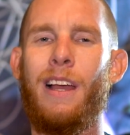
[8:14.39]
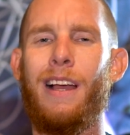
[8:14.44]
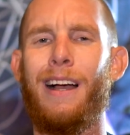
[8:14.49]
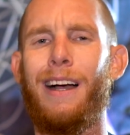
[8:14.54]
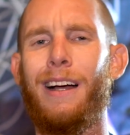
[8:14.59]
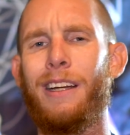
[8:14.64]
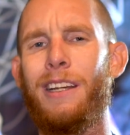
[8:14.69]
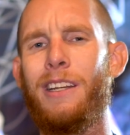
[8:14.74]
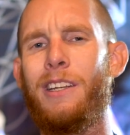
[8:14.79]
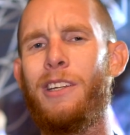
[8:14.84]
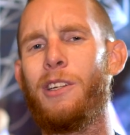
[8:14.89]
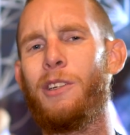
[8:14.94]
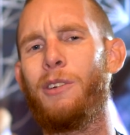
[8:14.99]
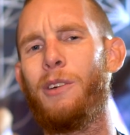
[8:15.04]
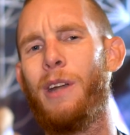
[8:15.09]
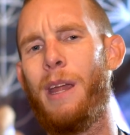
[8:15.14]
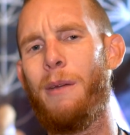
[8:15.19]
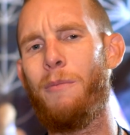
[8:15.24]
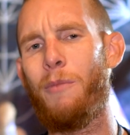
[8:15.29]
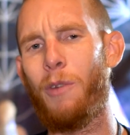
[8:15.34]
How can you
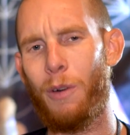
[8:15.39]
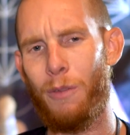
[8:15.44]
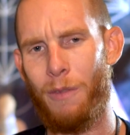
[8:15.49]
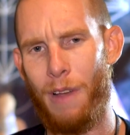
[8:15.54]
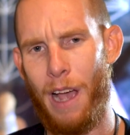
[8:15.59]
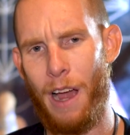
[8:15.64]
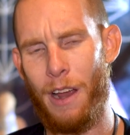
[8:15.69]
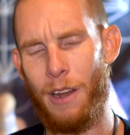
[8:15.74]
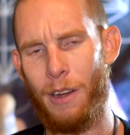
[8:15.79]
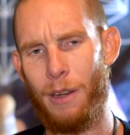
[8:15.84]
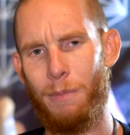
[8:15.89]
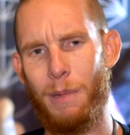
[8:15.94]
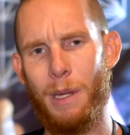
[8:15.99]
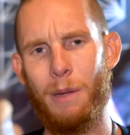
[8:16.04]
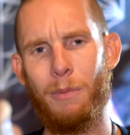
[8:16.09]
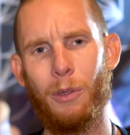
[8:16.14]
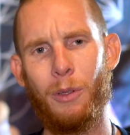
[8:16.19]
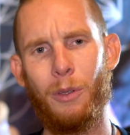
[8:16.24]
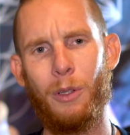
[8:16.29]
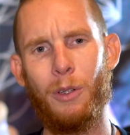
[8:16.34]
create more value to
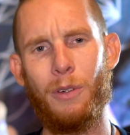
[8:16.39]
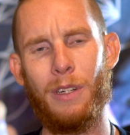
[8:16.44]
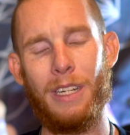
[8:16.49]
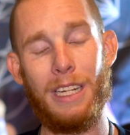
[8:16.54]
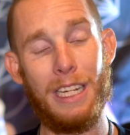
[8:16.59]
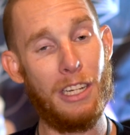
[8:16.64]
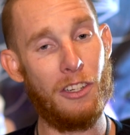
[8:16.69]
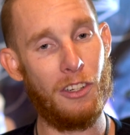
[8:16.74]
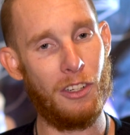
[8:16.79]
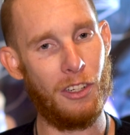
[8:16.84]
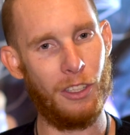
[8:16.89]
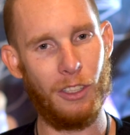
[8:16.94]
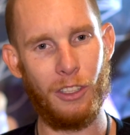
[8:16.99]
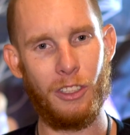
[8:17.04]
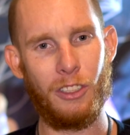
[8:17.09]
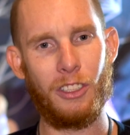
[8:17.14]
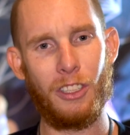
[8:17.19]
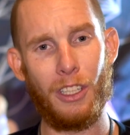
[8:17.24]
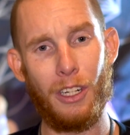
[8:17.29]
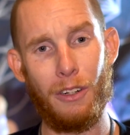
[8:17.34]
people who need your
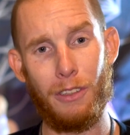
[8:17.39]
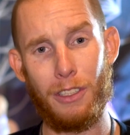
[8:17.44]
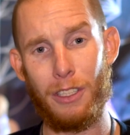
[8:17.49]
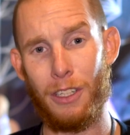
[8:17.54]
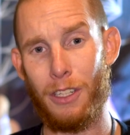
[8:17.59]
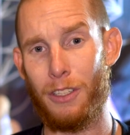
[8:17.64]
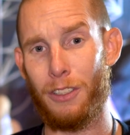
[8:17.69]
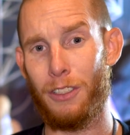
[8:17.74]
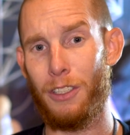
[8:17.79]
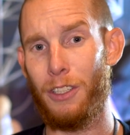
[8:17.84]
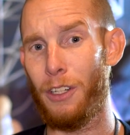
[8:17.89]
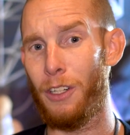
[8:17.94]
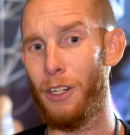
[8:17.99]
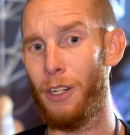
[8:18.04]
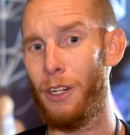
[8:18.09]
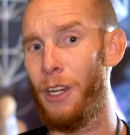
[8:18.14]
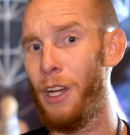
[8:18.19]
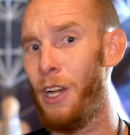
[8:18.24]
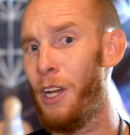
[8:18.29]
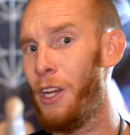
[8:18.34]
services,
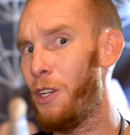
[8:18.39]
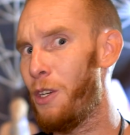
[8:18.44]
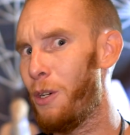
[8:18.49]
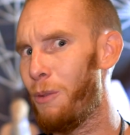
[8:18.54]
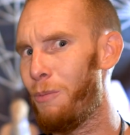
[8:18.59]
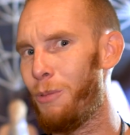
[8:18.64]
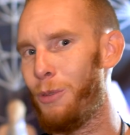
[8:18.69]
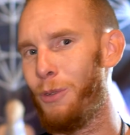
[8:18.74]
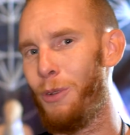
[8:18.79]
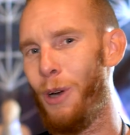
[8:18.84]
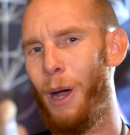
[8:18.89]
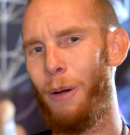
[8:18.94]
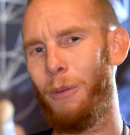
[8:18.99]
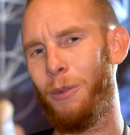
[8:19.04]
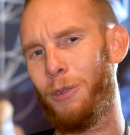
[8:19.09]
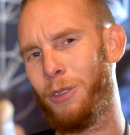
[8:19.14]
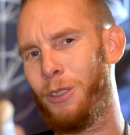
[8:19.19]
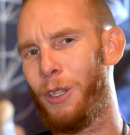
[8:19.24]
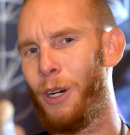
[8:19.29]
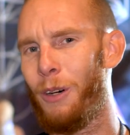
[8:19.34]
your
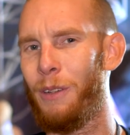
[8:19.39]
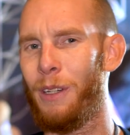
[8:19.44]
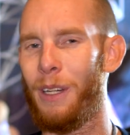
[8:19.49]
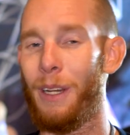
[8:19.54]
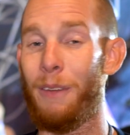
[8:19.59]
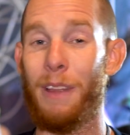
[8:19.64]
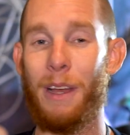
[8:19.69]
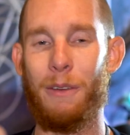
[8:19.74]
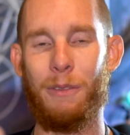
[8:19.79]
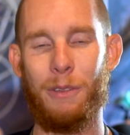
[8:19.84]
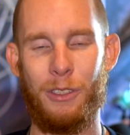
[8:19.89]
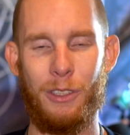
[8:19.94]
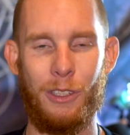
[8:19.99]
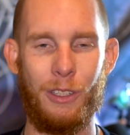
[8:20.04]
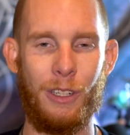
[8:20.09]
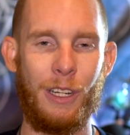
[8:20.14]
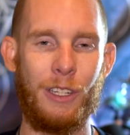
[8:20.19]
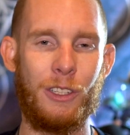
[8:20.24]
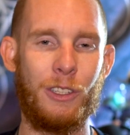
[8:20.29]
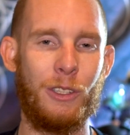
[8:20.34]
problem solving, if that's what
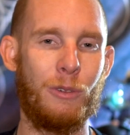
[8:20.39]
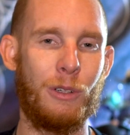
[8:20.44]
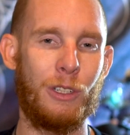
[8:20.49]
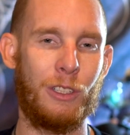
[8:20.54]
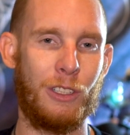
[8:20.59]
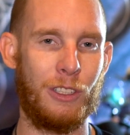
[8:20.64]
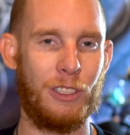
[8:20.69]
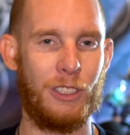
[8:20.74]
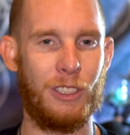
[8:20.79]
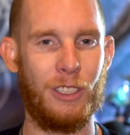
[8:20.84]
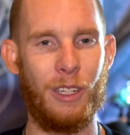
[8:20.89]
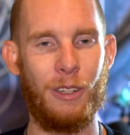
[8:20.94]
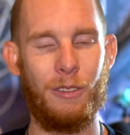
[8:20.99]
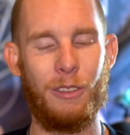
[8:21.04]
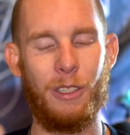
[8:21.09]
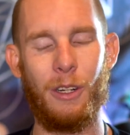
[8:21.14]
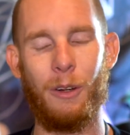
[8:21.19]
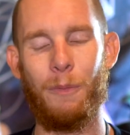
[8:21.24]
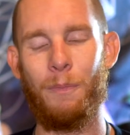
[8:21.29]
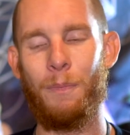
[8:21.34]
your intuition
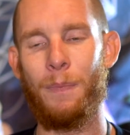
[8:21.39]
serves?